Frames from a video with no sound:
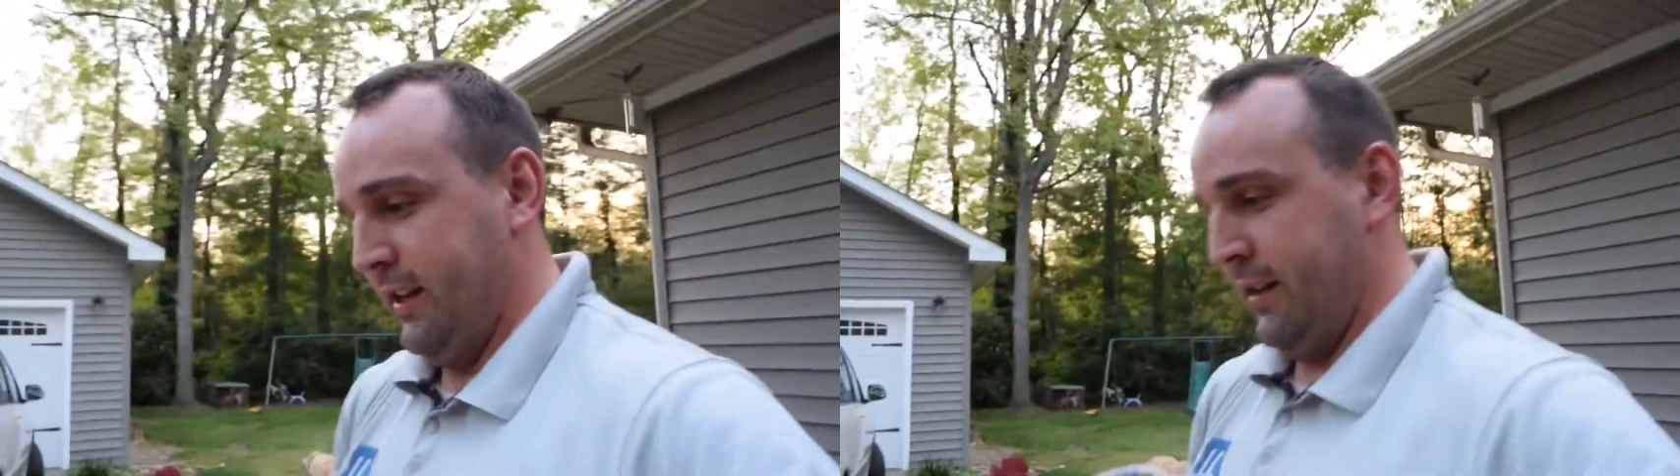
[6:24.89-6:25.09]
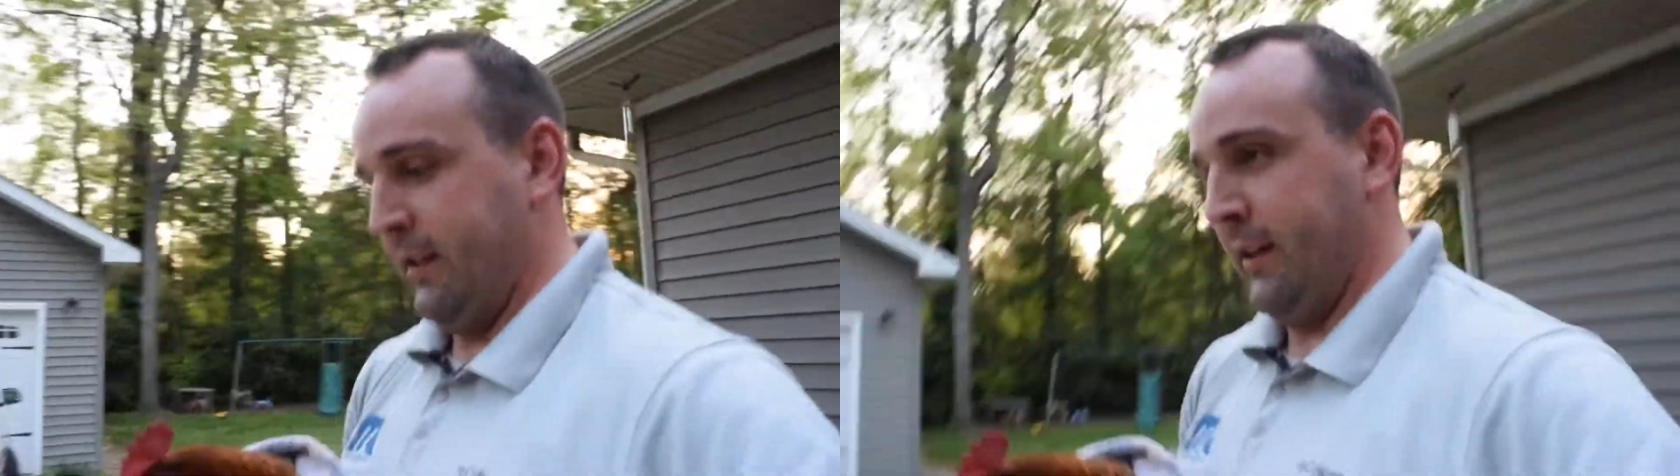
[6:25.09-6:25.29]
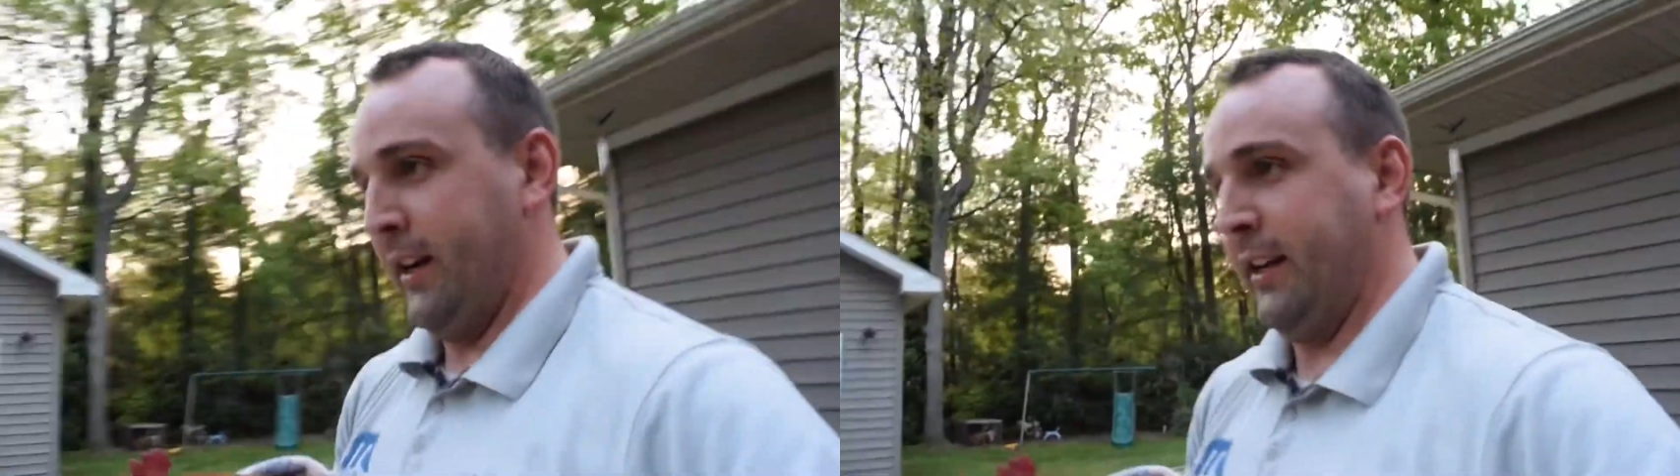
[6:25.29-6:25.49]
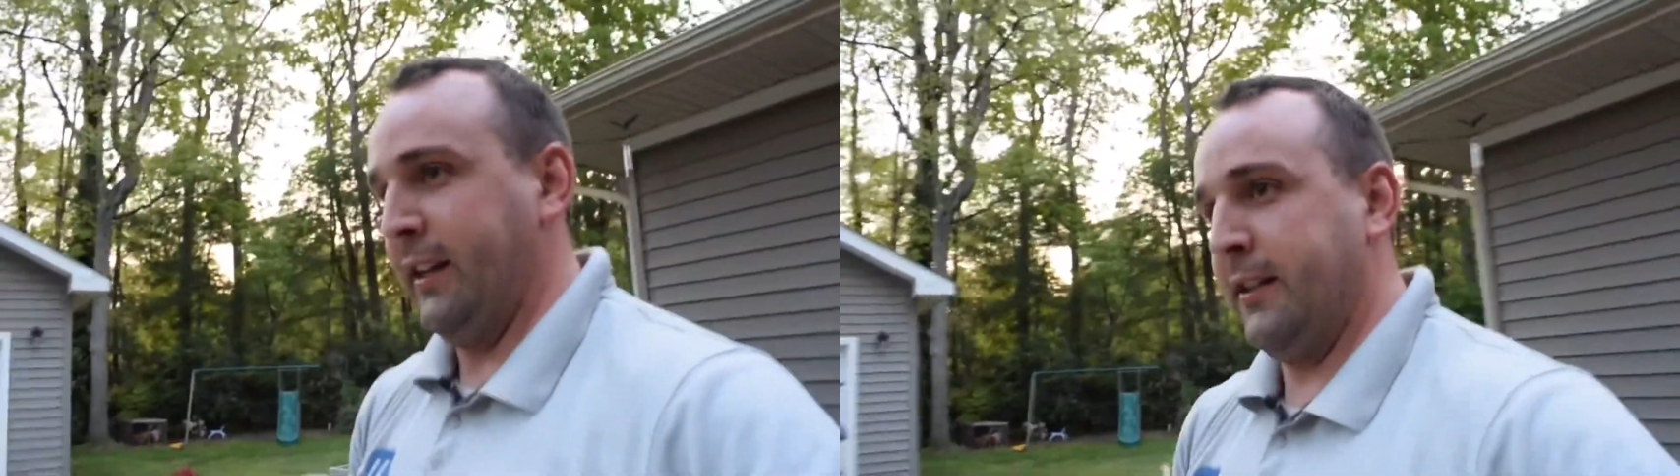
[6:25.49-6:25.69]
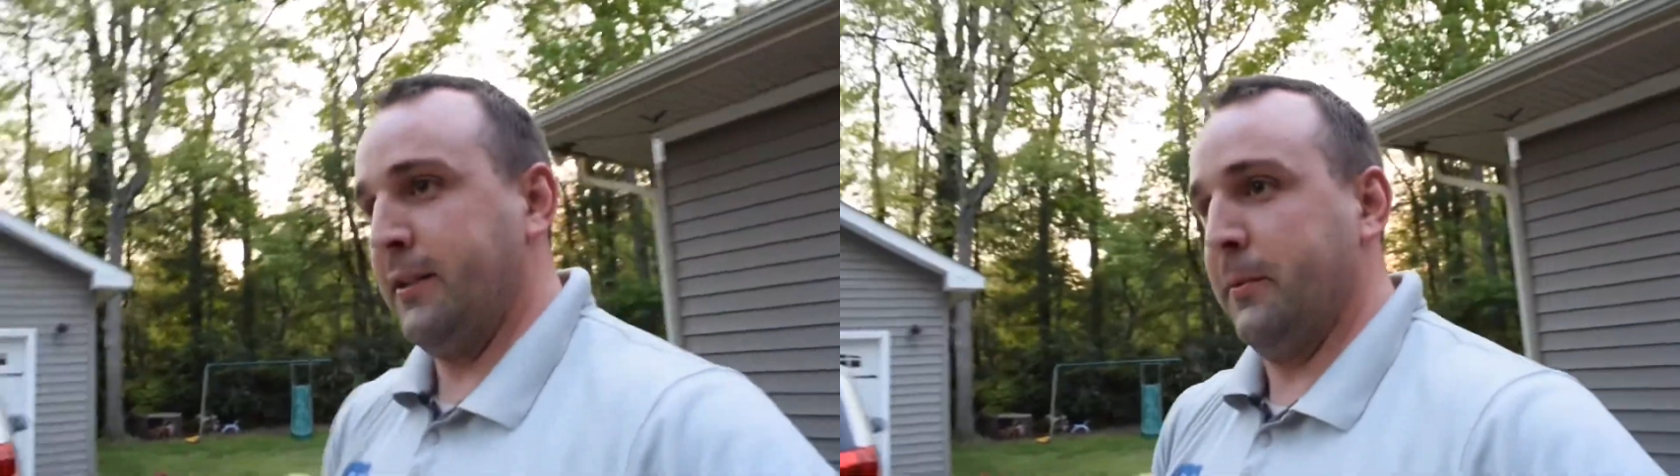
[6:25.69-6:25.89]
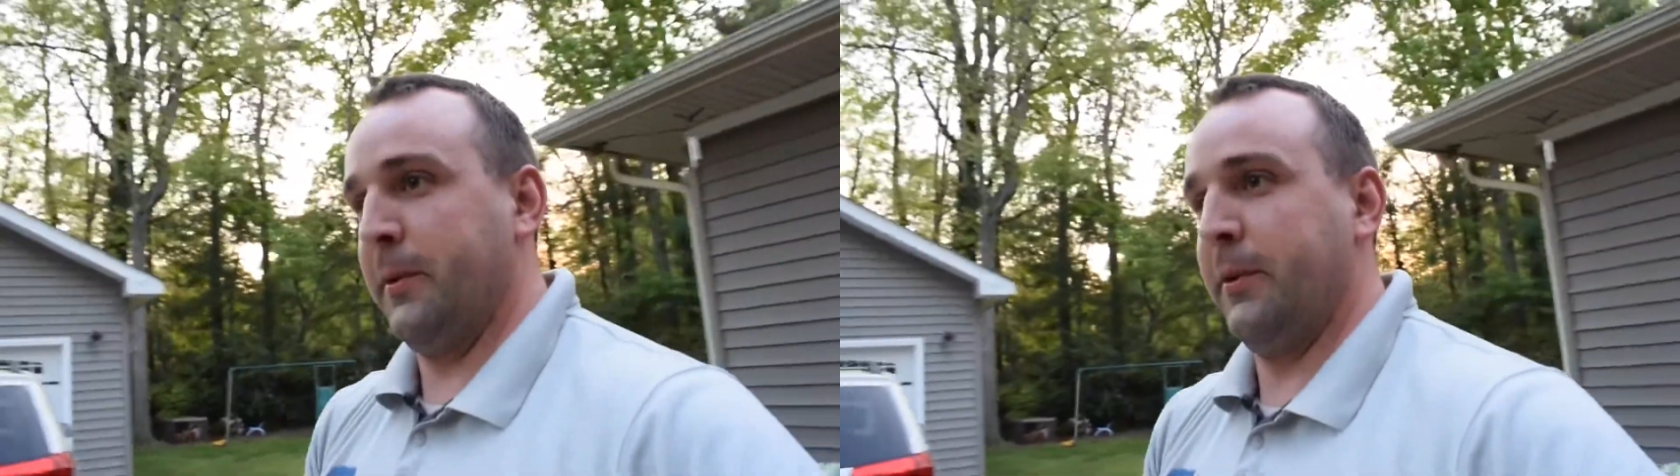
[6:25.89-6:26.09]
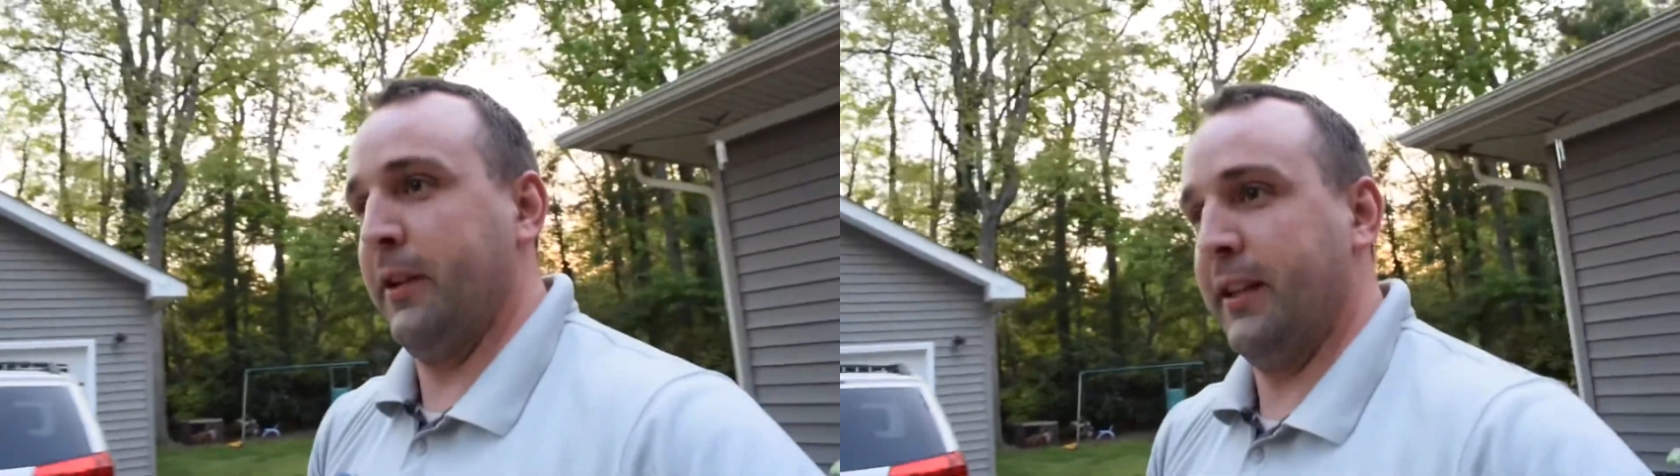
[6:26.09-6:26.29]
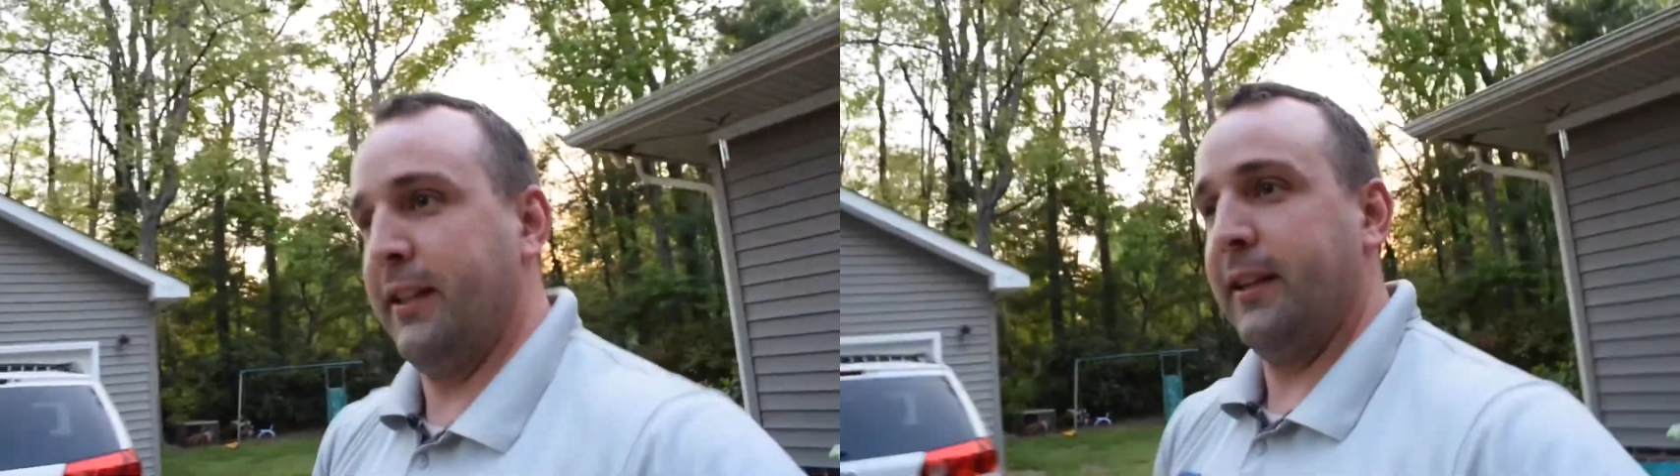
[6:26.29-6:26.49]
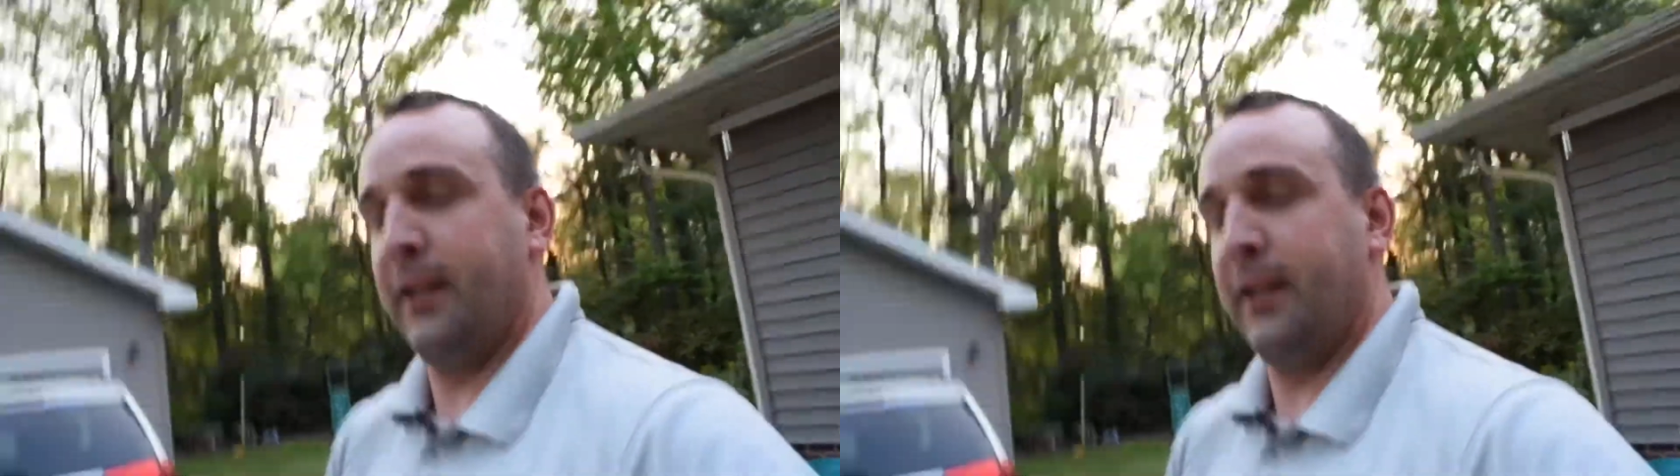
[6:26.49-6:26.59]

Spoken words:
Alright, so we're going to